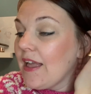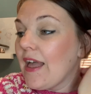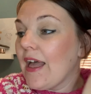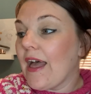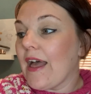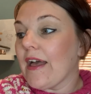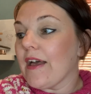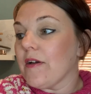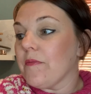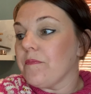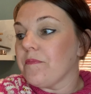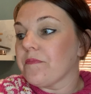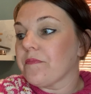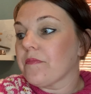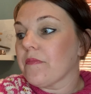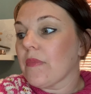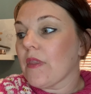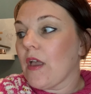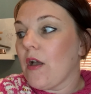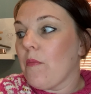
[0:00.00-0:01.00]

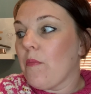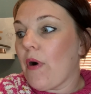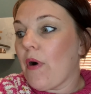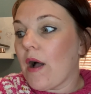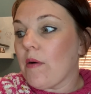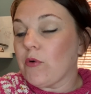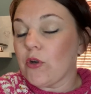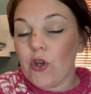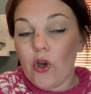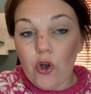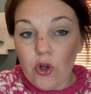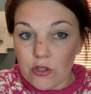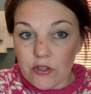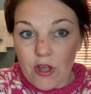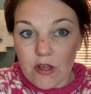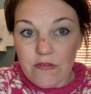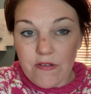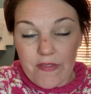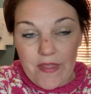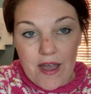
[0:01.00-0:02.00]
but I'm going to hold
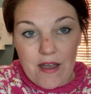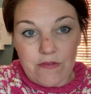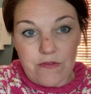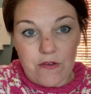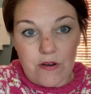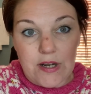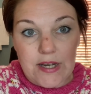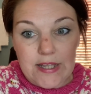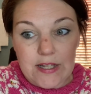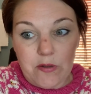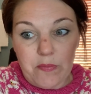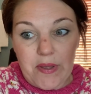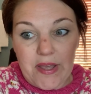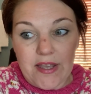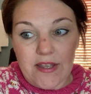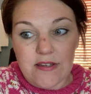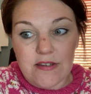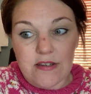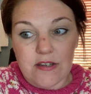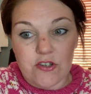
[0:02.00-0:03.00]
off on that for a little
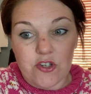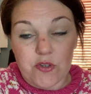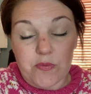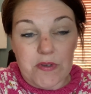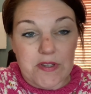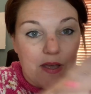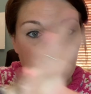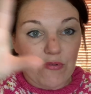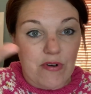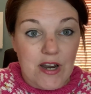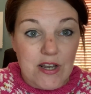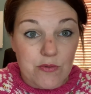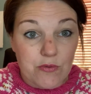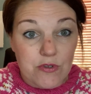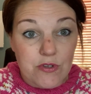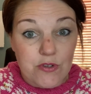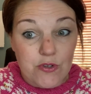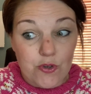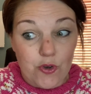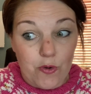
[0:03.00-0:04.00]
bit, just because that prize was
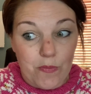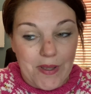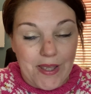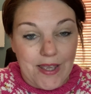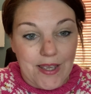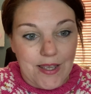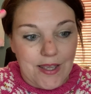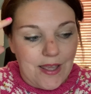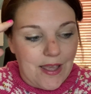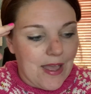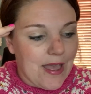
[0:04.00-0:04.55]
so big,